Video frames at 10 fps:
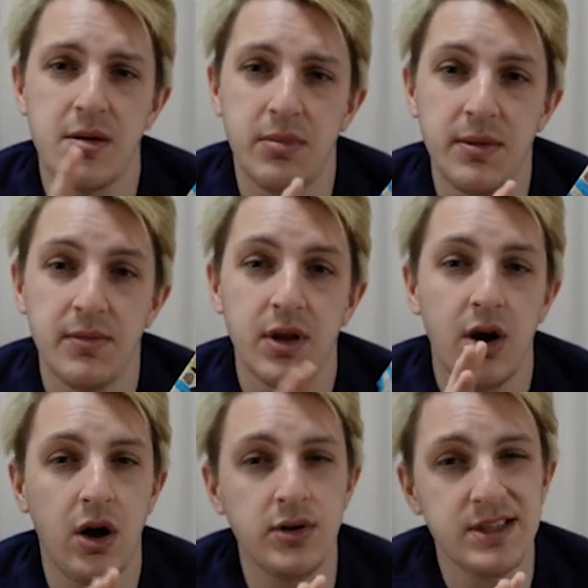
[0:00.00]
But
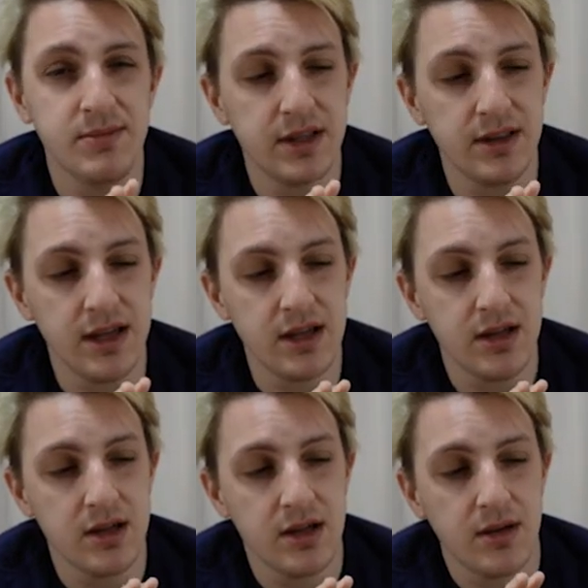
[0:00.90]

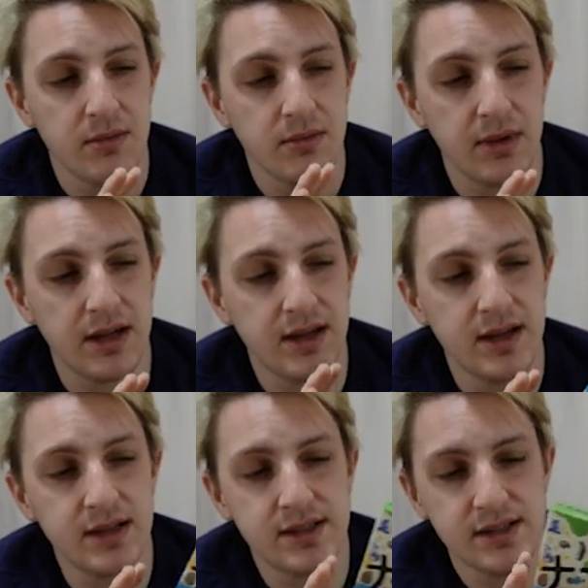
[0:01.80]
ultimately,
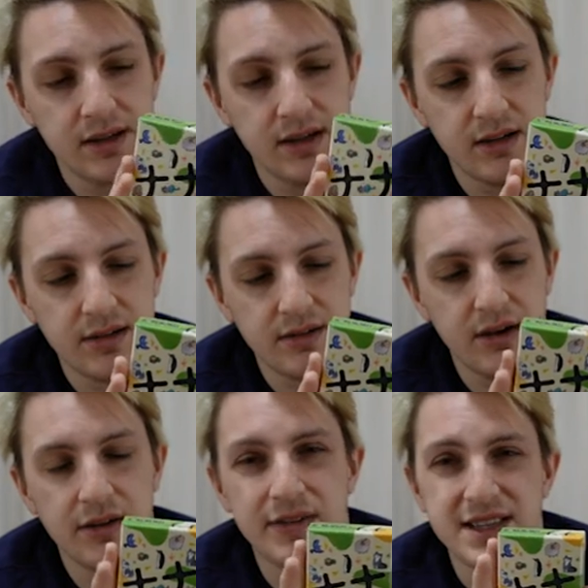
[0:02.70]
because
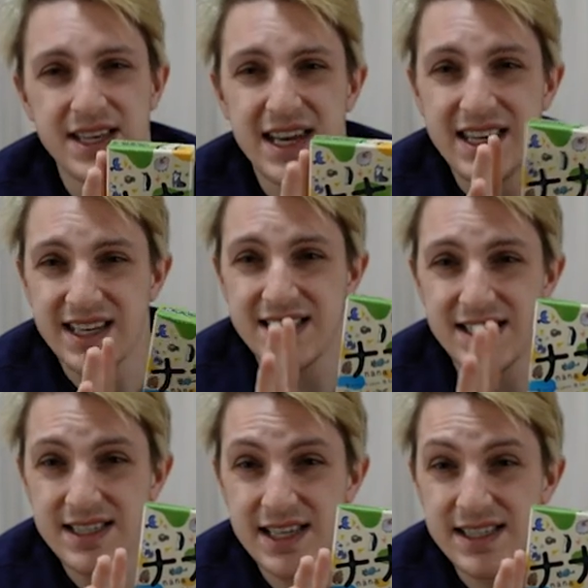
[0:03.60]
of its
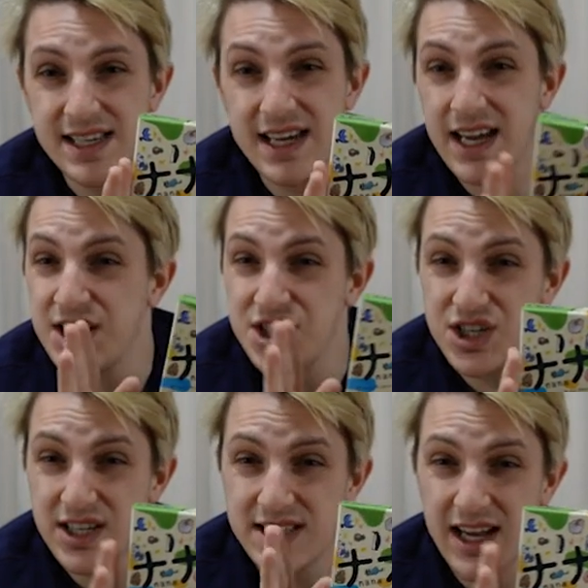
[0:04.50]
inconsistency and
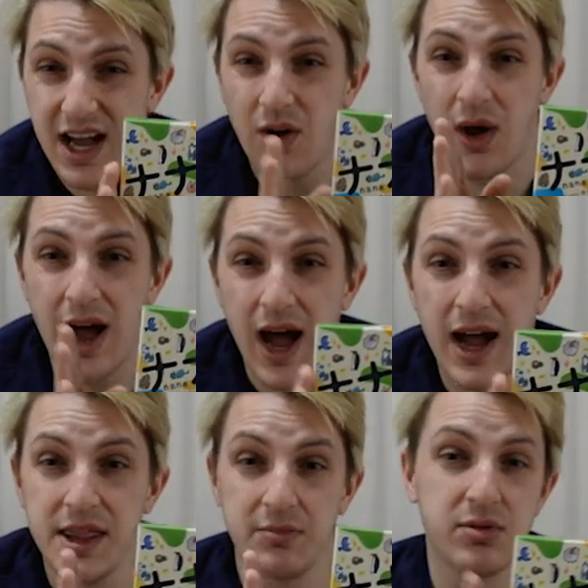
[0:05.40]
just how
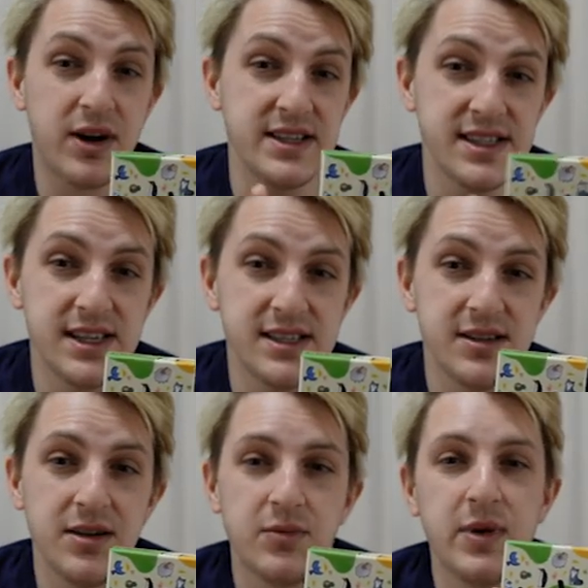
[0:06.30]
high the price is,
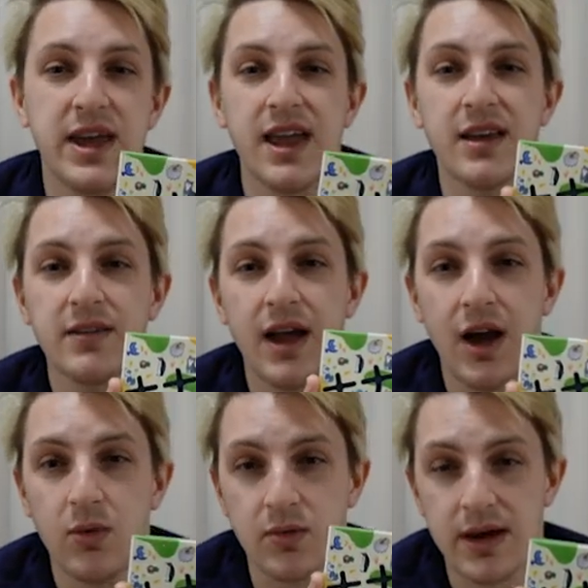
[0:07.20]
we can't
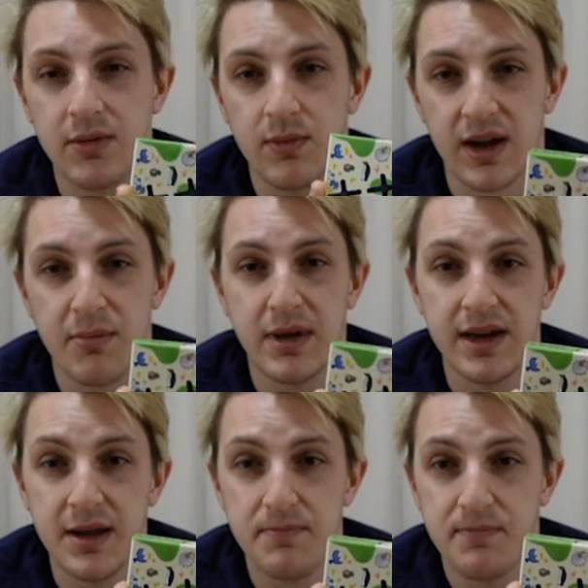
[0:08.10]
outright
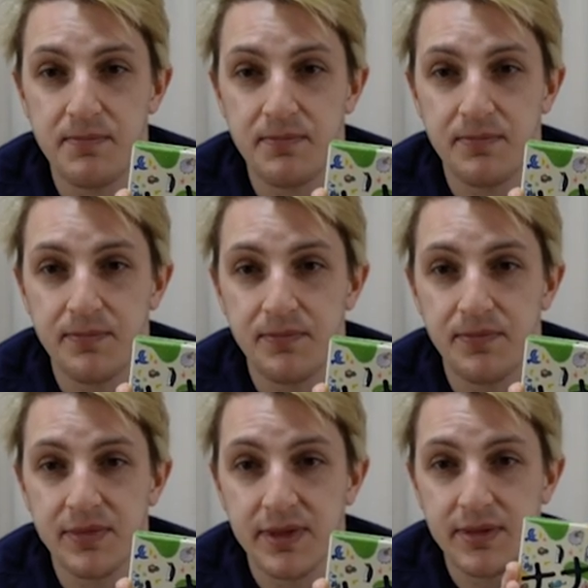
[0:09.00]
recommend it.
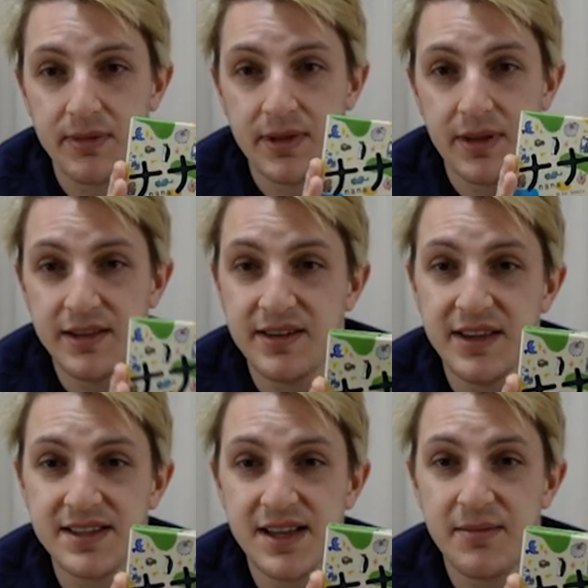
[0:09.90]
Until
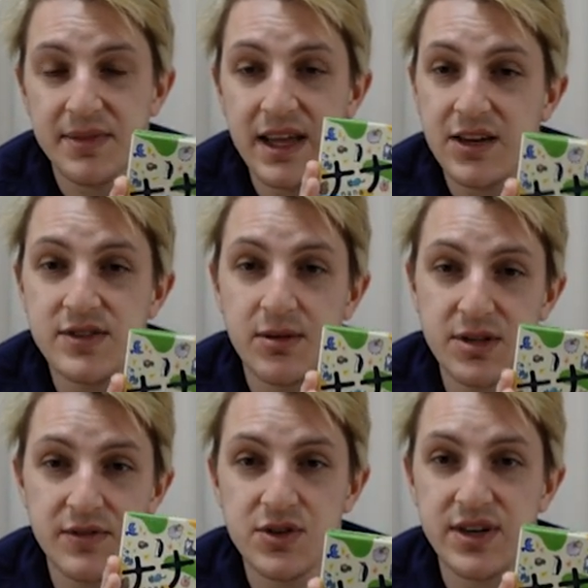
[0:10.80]
next time, thank you so
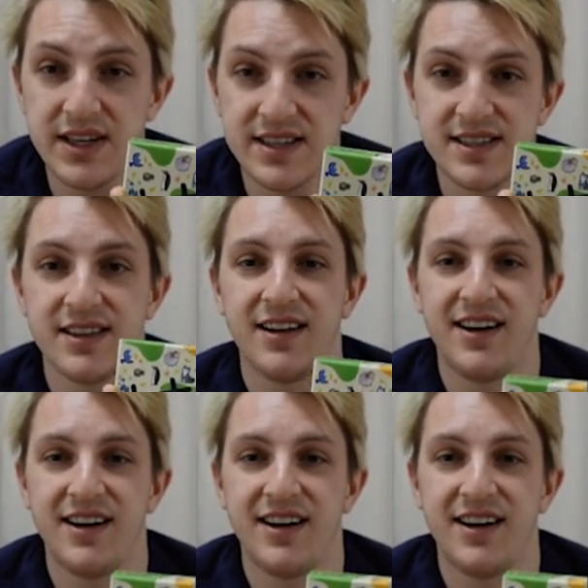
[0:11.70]
much for joining us.